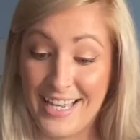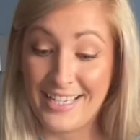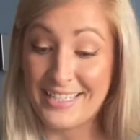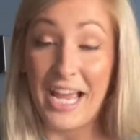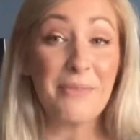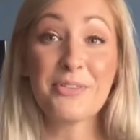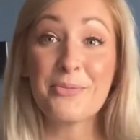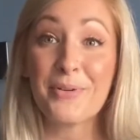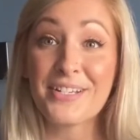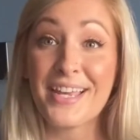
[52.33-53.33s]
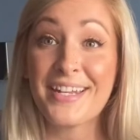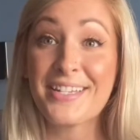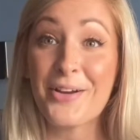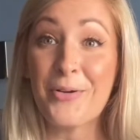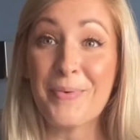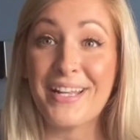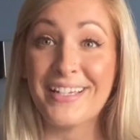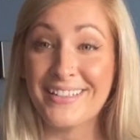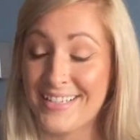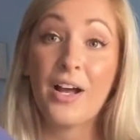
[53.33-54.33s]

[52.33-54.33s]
and I'm super excited to open it.